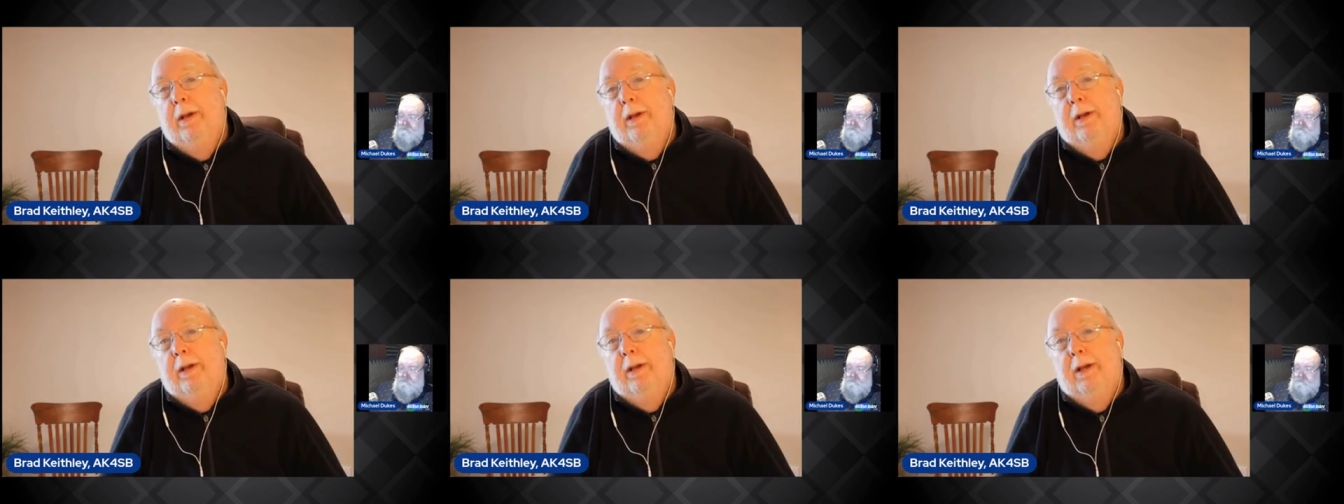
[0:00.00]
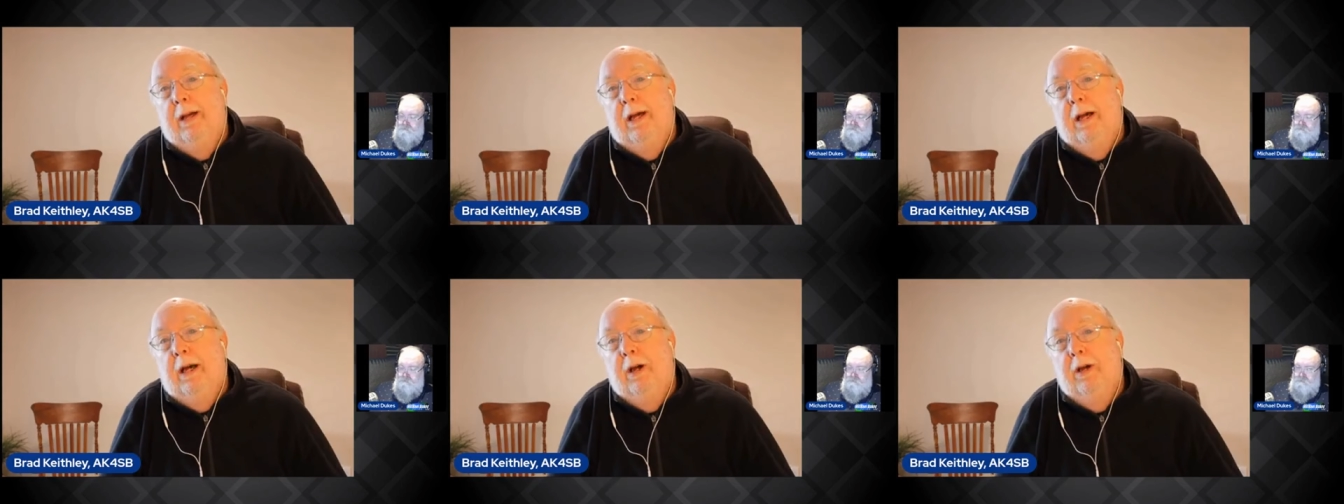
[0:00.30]

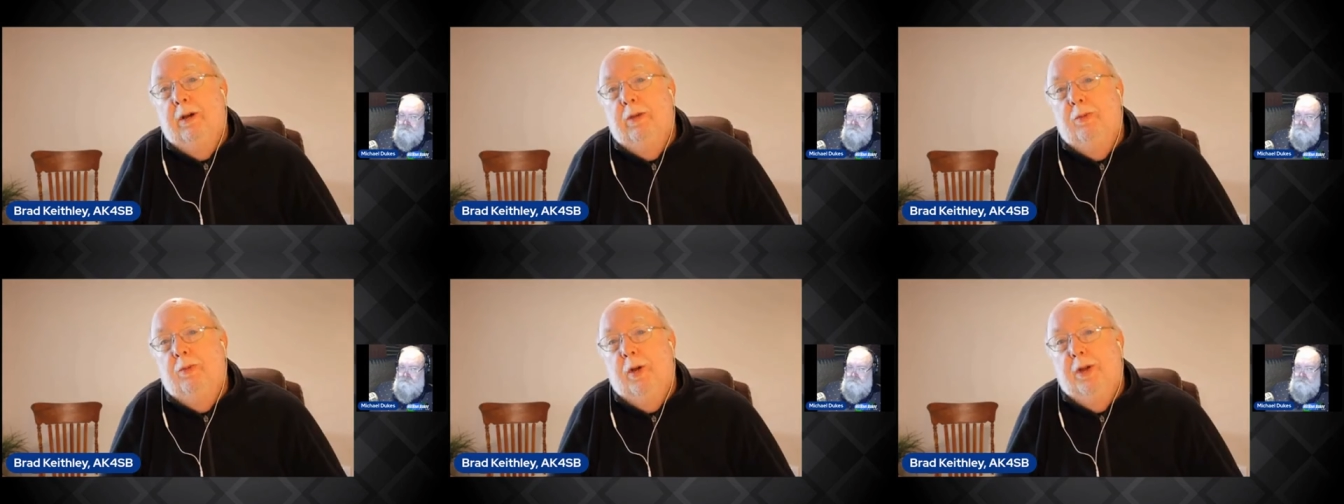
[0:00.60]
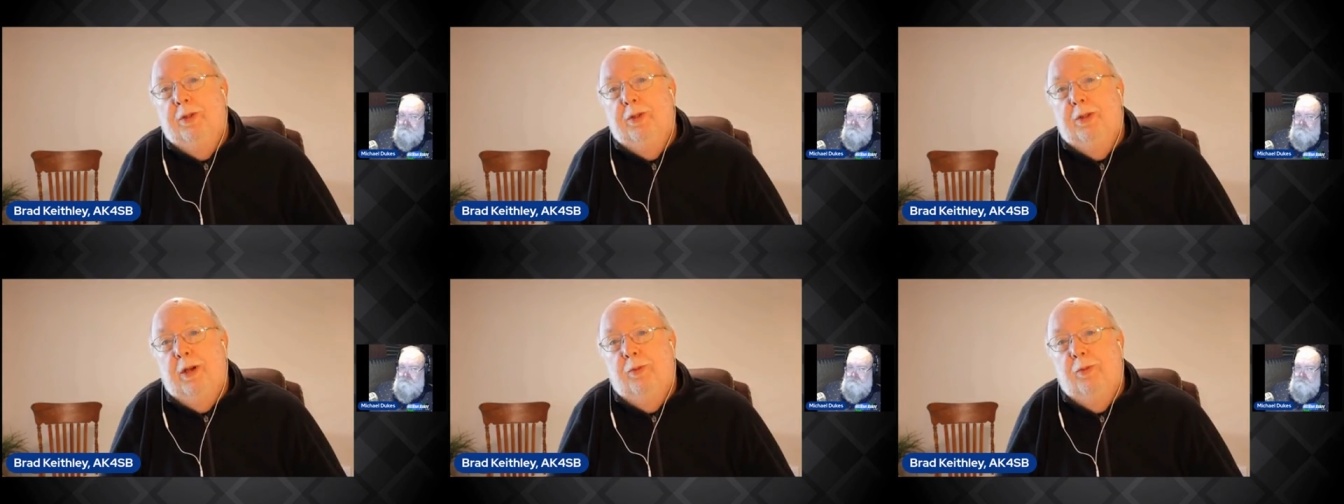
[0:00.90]
Uh,
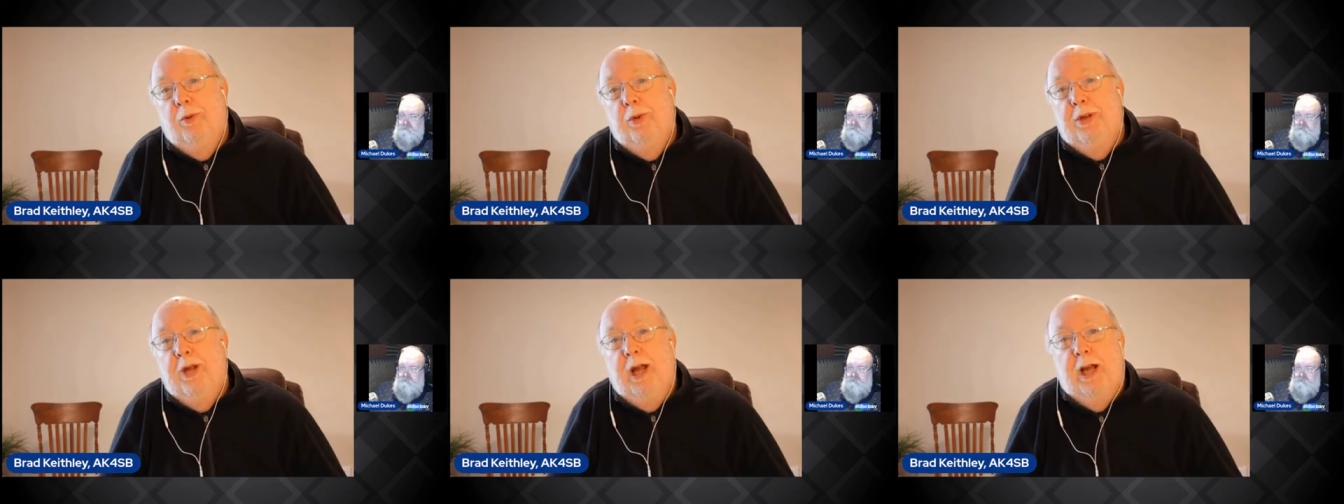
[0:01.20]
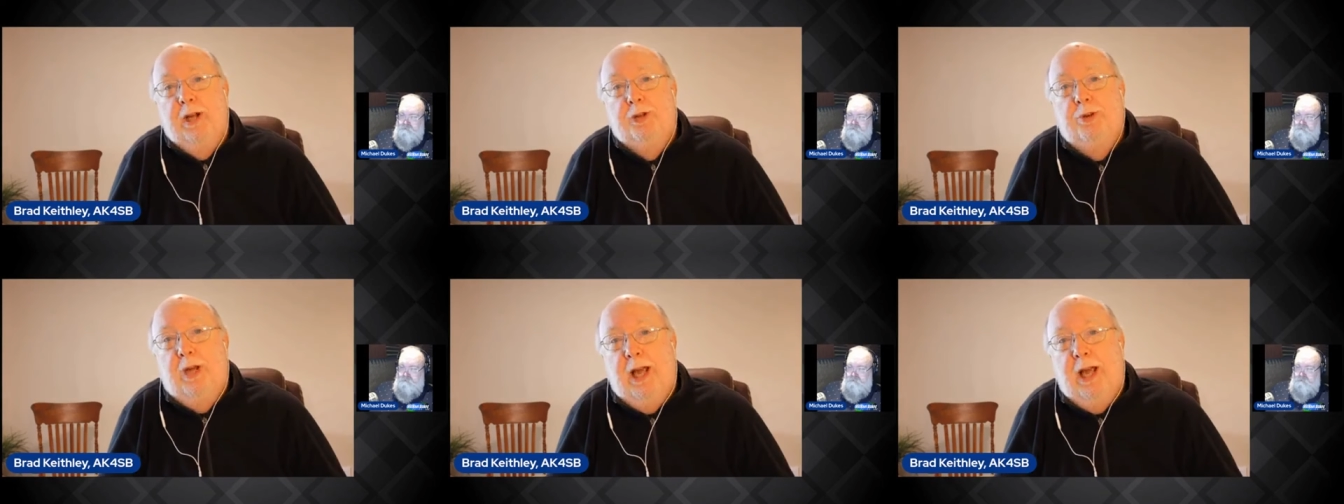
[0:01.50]
with uh, with
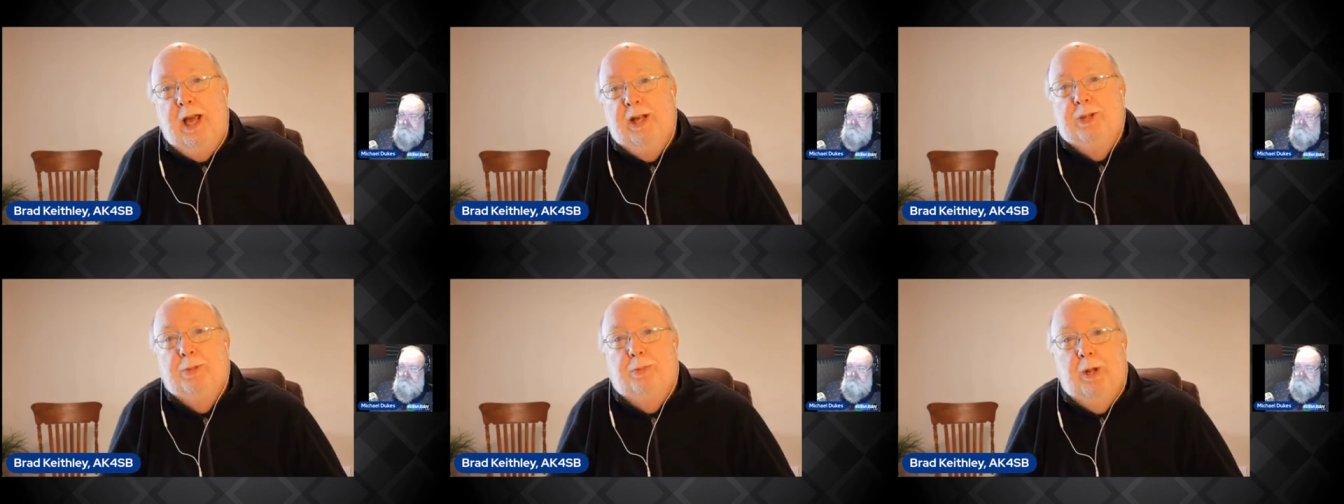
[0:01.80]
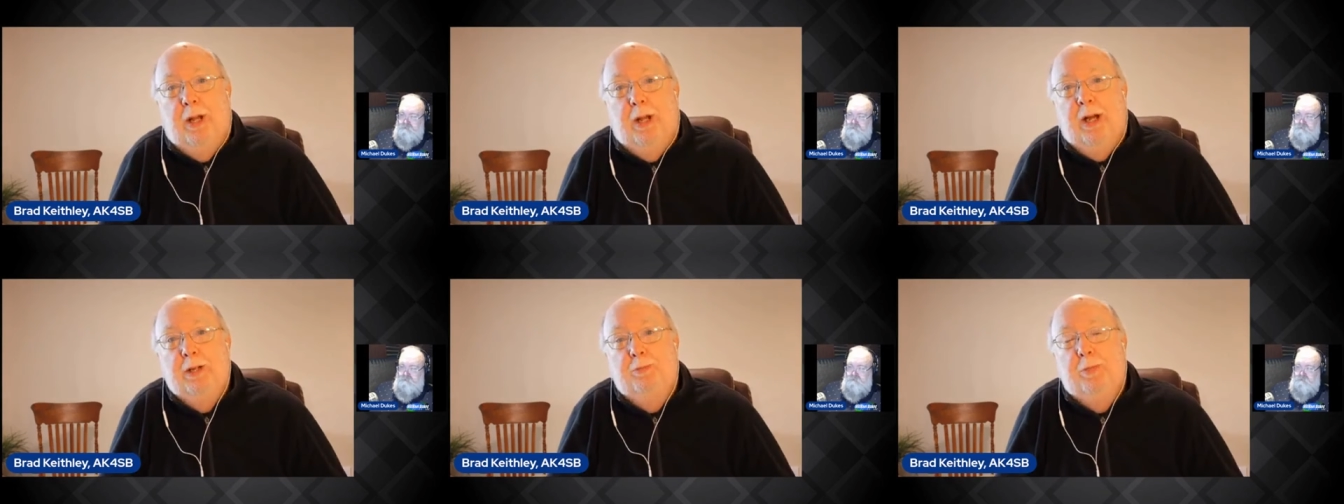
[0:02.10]
natural gas
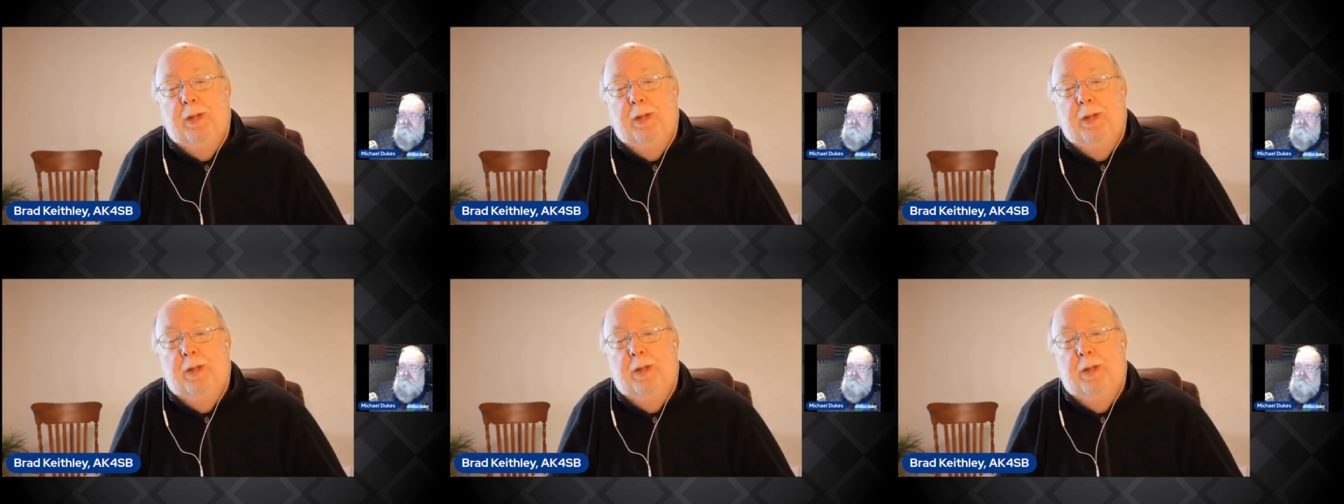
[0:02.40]
supplies